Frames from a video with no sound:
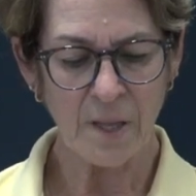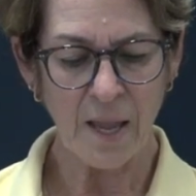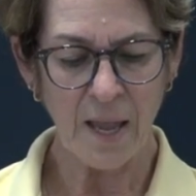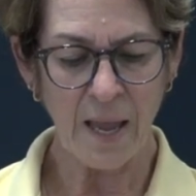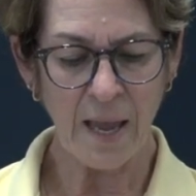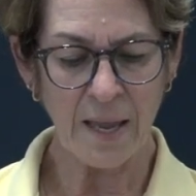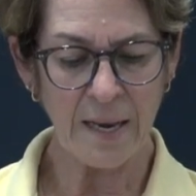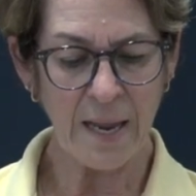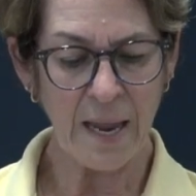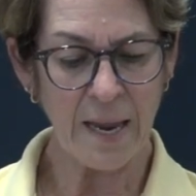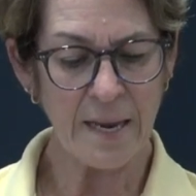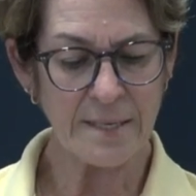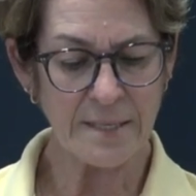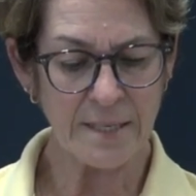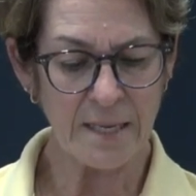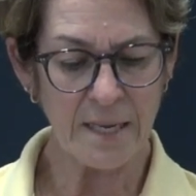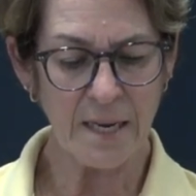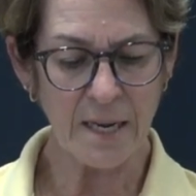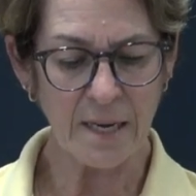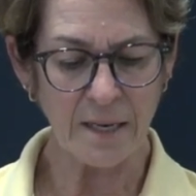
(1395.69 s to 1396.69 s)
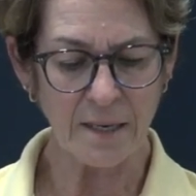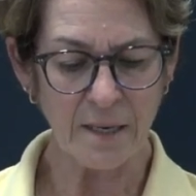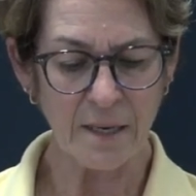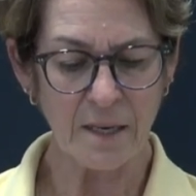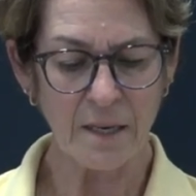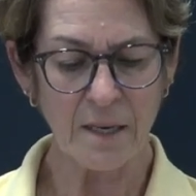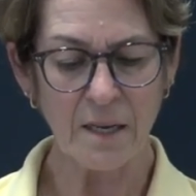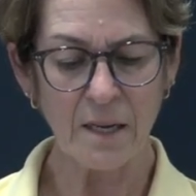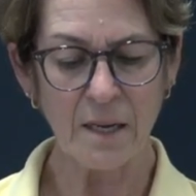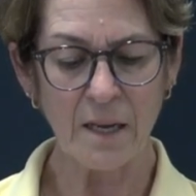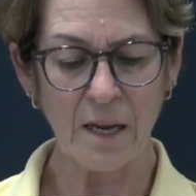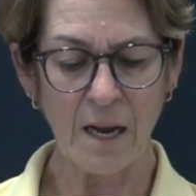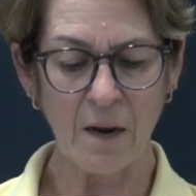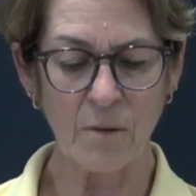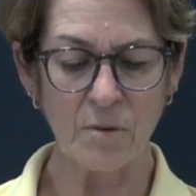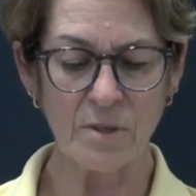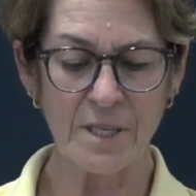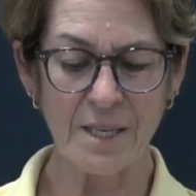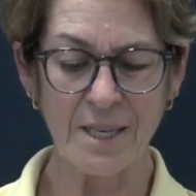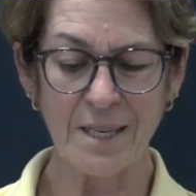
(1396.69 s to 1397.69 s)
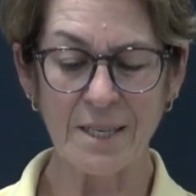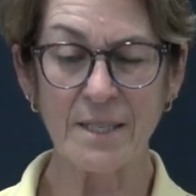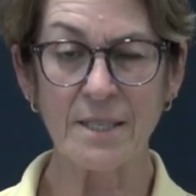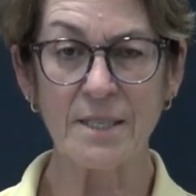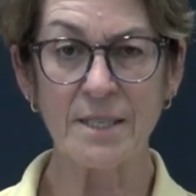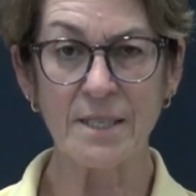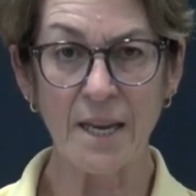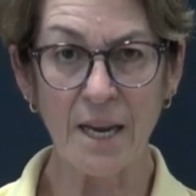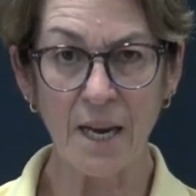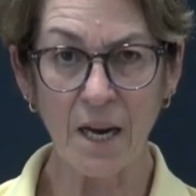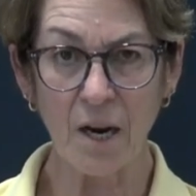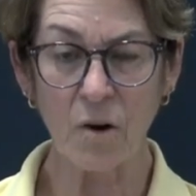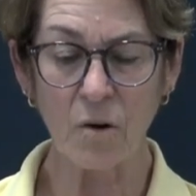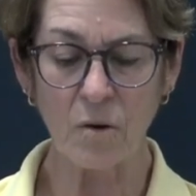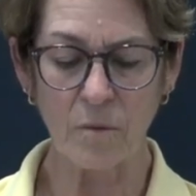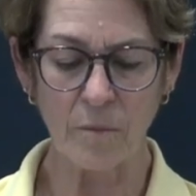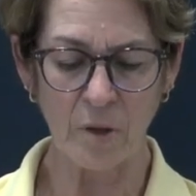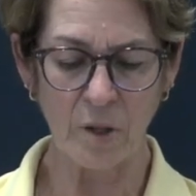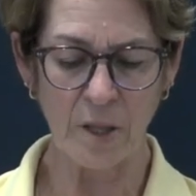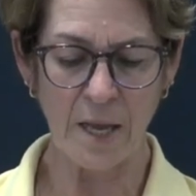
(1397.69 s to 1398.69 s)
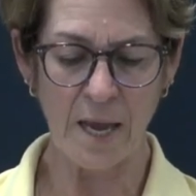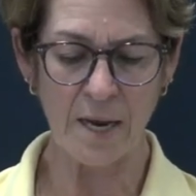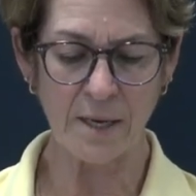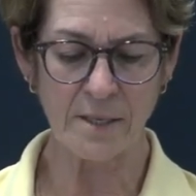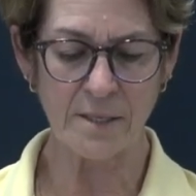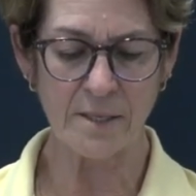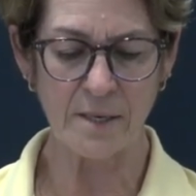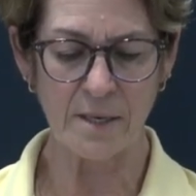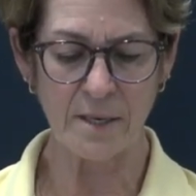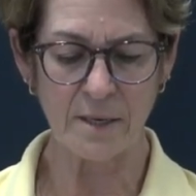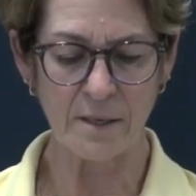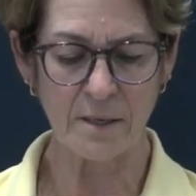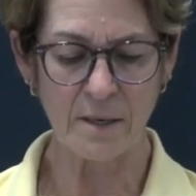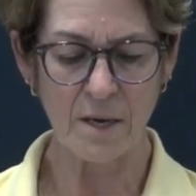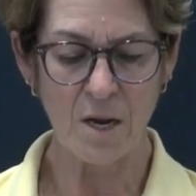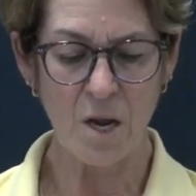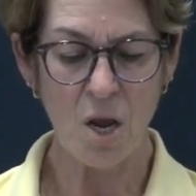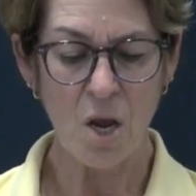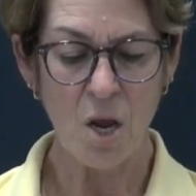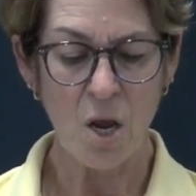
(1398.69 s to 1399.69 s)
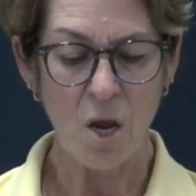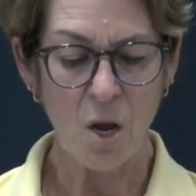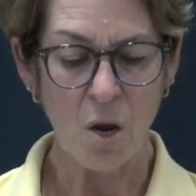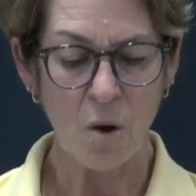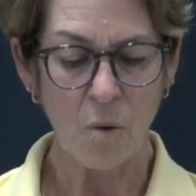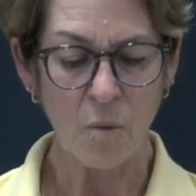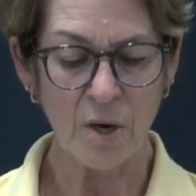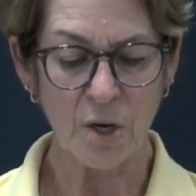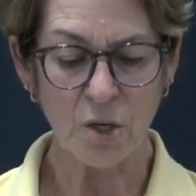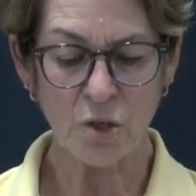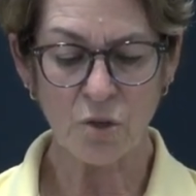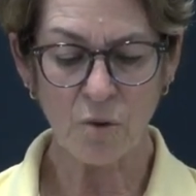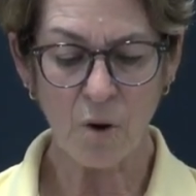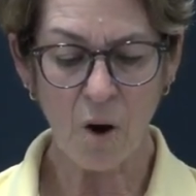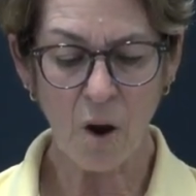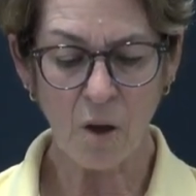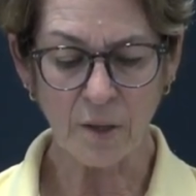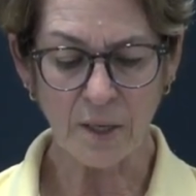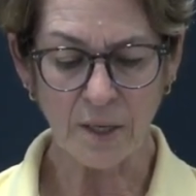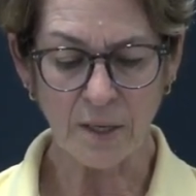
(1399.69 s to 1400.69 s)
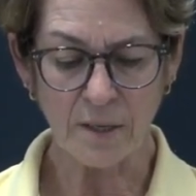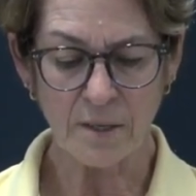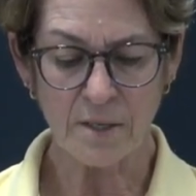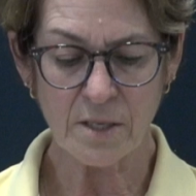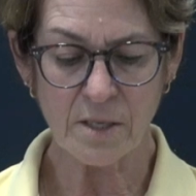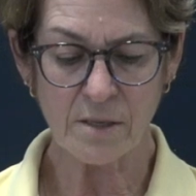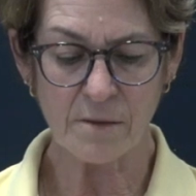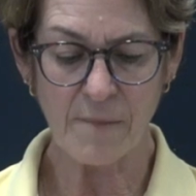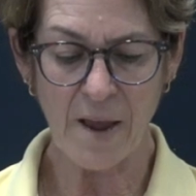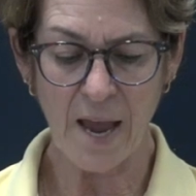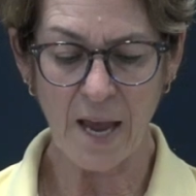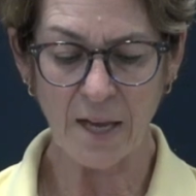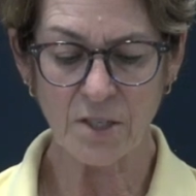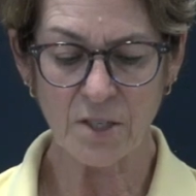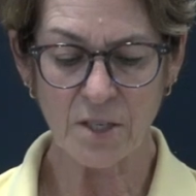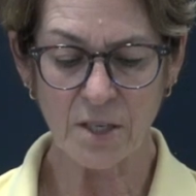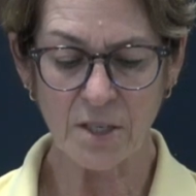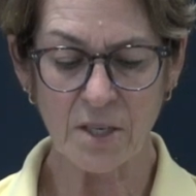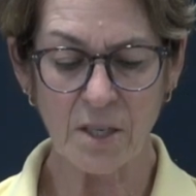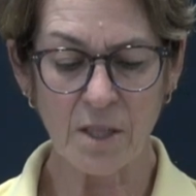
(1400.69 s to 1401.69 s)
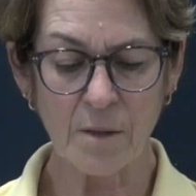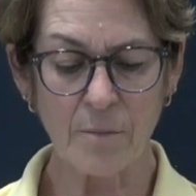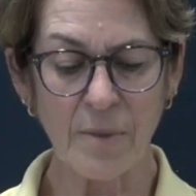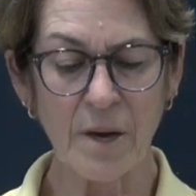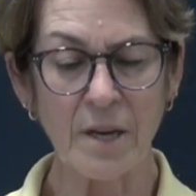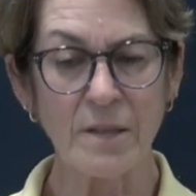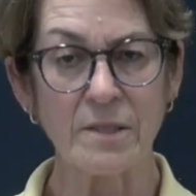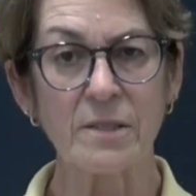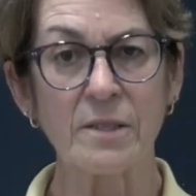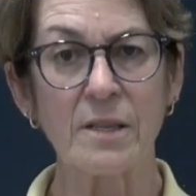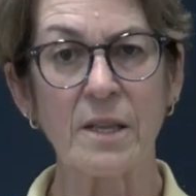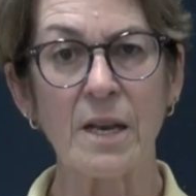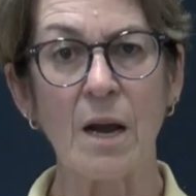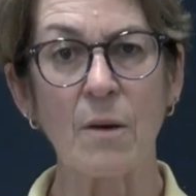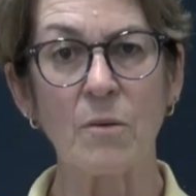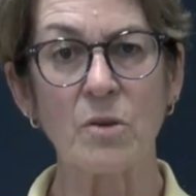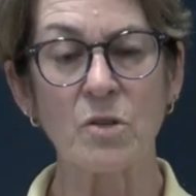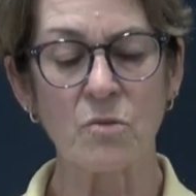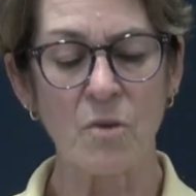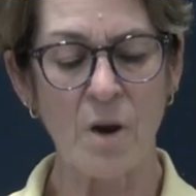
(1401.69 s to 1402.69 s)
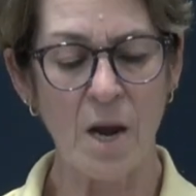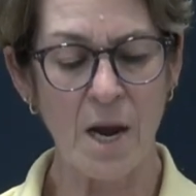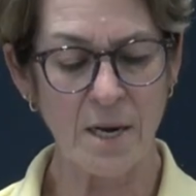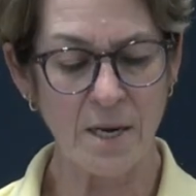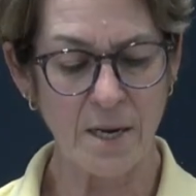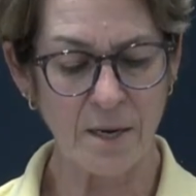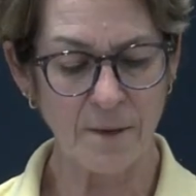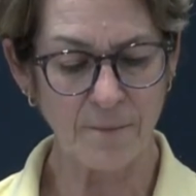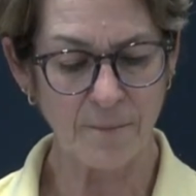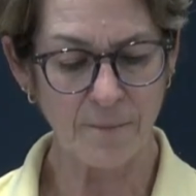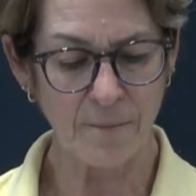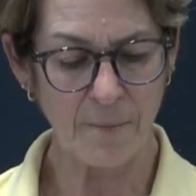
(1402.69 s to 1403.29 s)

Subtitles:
At 18, I was in a terrible accident when a trolley smashed into the bus that I was riding.